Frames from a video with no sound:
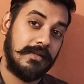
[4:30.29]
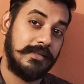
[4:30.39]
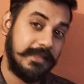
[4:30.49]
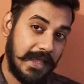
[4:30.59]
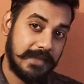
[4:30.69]

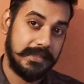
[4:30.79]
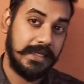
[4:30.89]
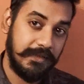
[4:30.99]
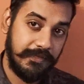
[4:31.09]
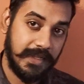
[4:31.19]
their
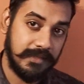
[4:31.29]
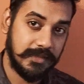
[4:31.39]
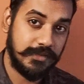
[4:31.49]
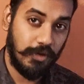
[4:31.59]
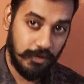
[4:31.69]

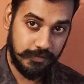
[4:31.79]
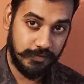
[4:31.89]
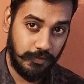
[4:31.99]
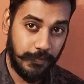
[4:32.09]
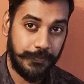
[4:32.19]
significances
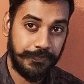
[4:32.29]
also.